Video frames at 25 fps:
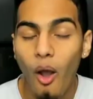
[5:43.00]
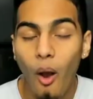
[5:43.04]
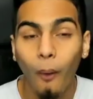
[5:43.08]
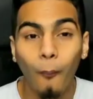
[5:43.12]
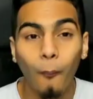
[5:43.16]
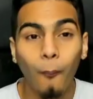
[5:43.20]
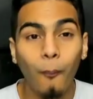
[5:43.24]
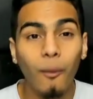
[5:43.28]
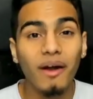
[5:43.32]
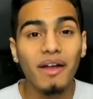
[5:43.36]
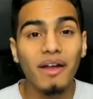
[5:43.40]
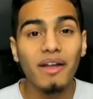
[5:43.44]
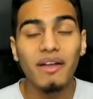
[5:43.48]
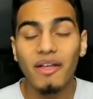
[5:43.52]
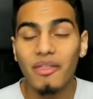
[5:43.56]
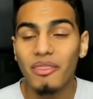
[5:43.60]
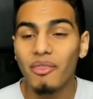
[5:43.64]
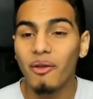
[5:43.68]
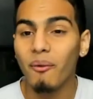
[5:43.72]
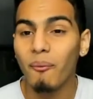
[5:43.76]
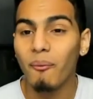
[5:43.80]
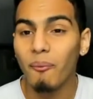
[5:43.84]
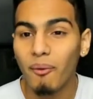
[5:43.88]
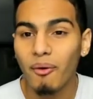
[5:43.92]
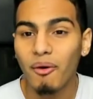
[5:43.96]
What in
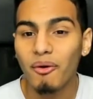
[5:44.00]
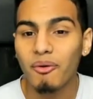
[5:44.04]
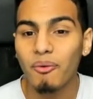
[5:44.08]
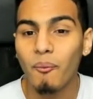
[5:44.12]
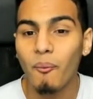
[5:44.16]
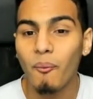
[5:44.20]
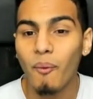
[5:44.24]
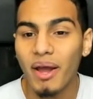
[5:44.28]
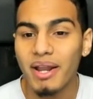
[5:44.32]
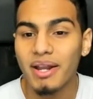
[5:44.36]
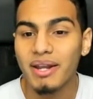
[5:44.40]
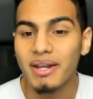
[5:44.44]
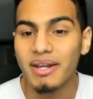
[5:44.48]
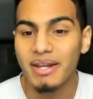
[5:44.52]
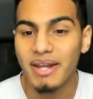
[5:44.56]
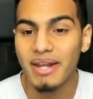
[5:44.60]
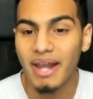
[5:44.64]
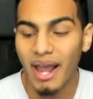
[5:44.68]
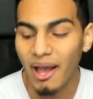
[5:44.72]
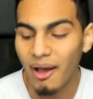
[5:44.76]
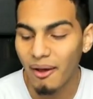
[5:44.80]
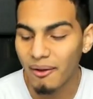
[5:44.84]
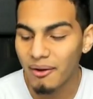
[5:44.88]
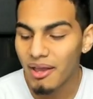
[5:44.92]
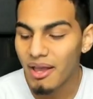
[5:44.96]
the world went
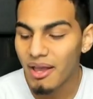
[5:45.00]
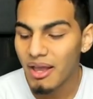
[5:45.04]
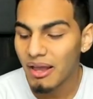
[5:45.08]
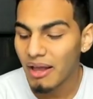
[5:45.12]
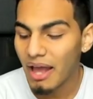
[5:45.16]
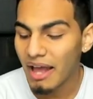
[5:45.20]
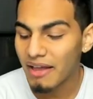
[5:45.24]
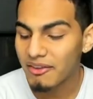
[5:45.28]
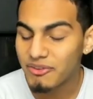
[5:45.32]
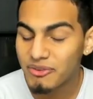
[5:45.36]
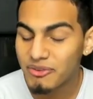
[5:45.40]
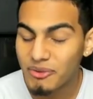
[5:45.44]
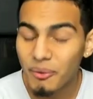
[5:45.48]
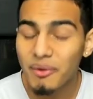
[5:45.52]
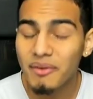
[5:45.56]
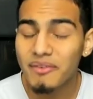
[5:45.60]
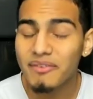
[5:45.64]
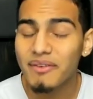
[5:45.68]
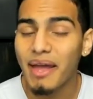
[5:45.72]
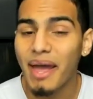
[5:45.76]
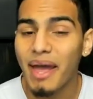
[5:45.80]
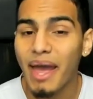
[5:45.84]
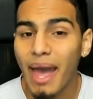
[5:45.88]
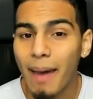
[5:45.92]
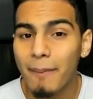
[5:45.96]
down? As soon as
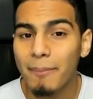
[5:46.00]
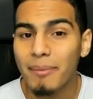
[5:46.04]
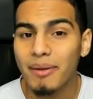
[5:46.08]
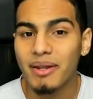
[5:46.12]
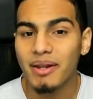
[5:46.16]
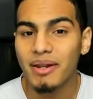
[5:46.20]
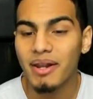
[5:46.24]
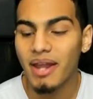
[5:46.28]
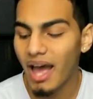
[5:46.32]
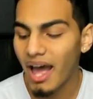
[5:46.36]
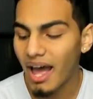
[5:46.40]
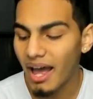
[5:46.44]
it happened,